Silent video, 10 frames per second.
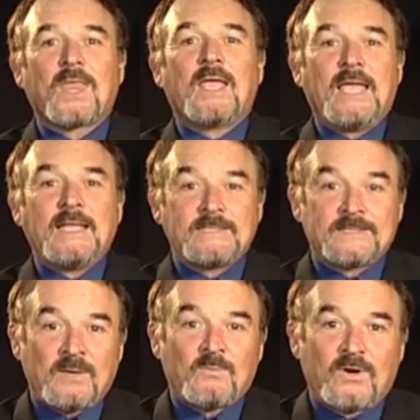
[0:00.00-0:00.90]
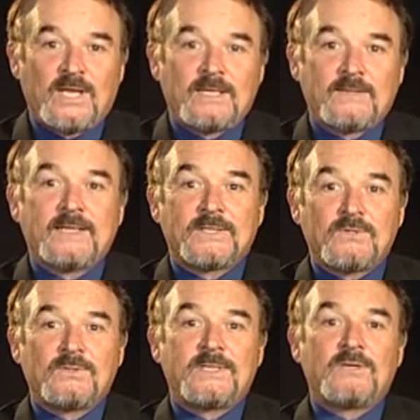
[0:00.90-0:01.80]
In summary, there's a
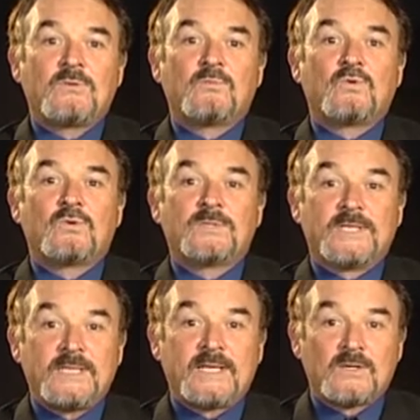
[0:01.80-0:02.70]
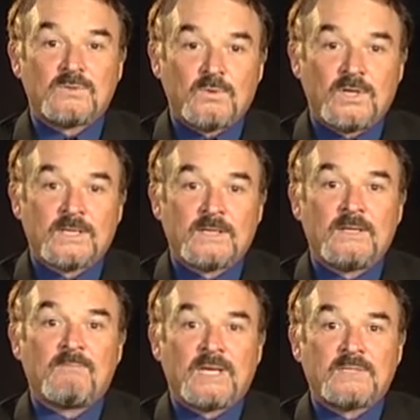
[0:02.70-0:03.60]
good deal more detailed work
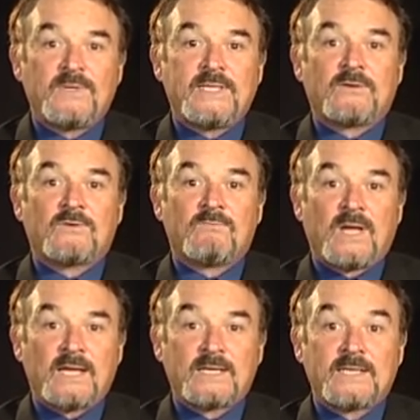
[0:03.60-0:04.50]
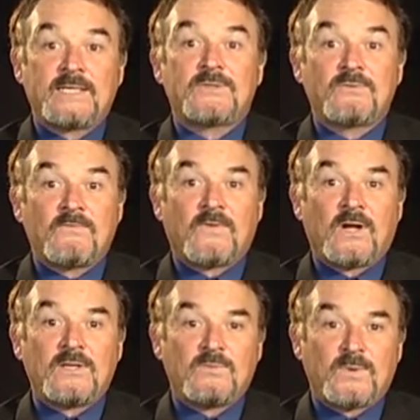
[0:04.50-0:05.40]
that must be done on marketing to
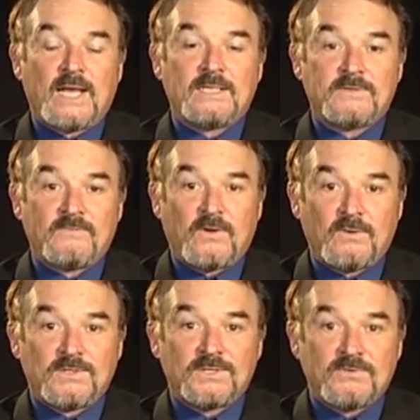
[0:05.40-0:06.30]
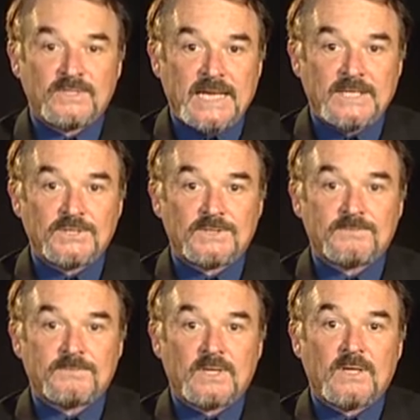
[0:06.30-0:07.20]
refine your plans and focus your attention.
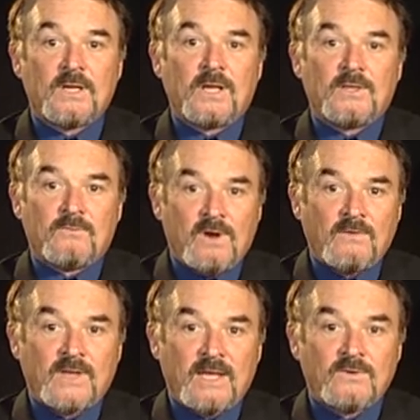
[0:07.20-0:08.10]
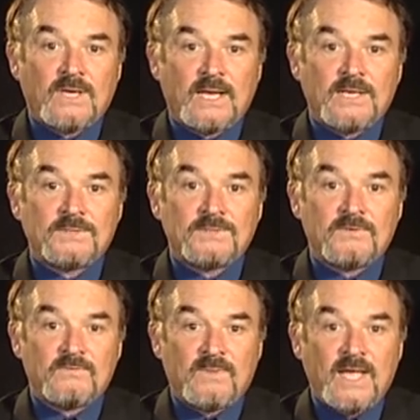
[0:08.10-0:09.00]
The rough calculations
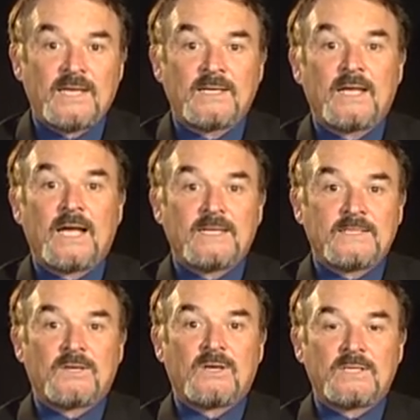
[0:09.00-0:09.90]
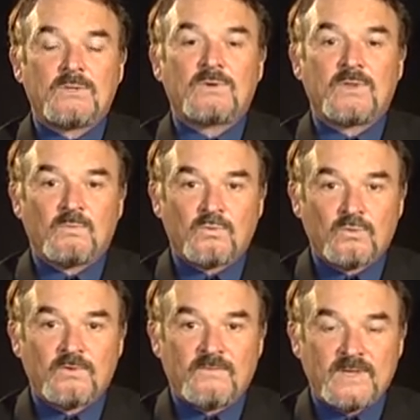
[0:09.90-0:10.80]
you've made are designed to look at the
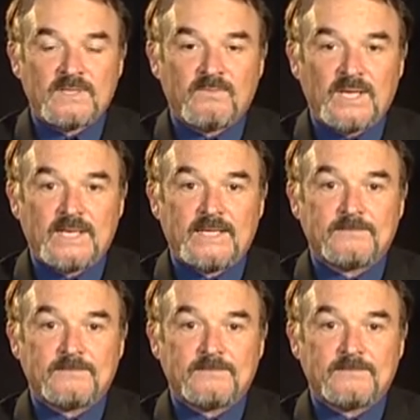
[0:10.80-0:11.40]
broad feasibility.